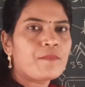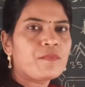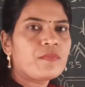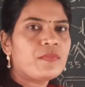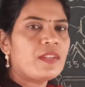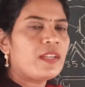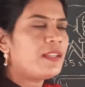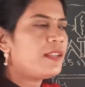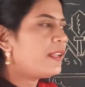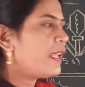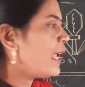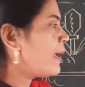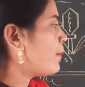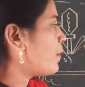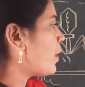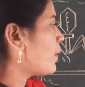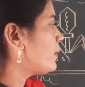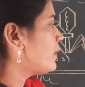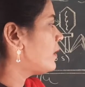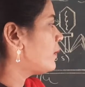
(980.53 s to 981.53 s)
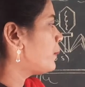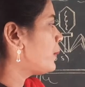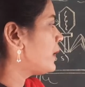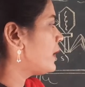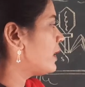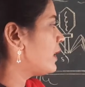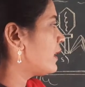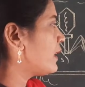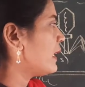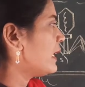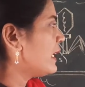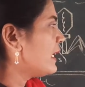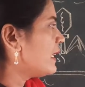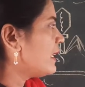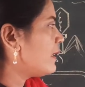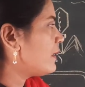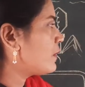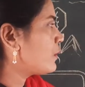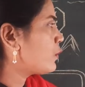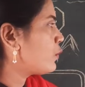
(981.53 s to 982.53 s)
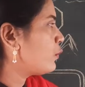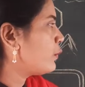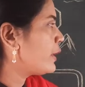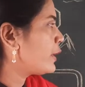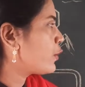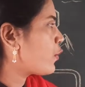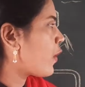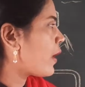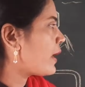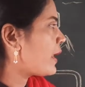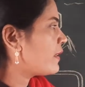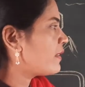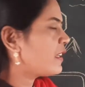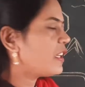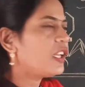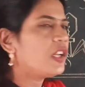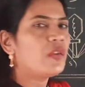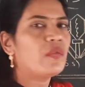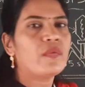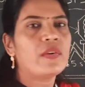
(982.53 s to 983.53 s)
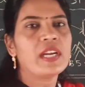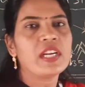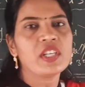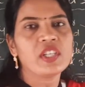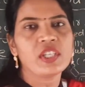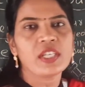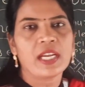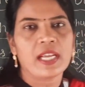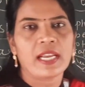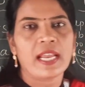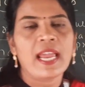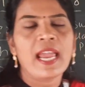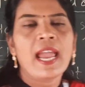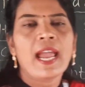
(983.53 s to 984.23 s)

the name of this figure is we call as an infection,